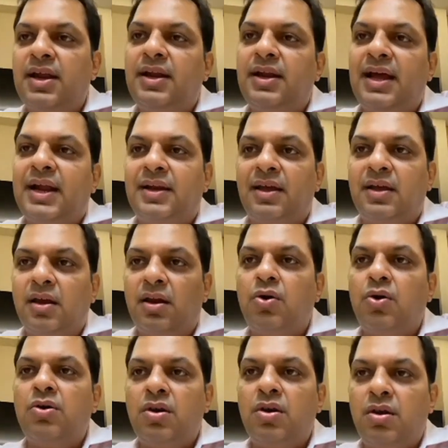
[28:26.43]
and tactical
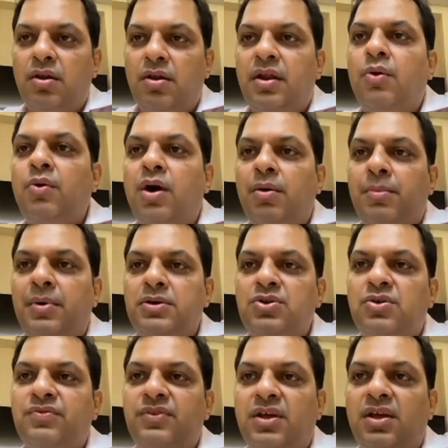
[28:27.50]
call requirements
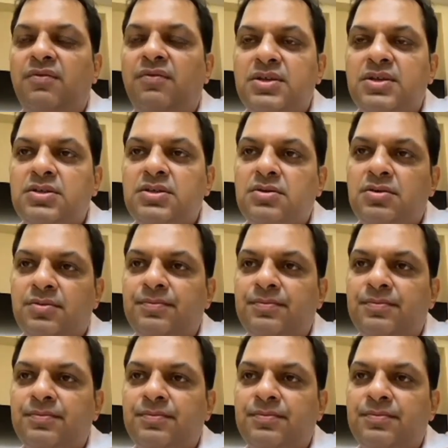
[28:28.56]
of the investor.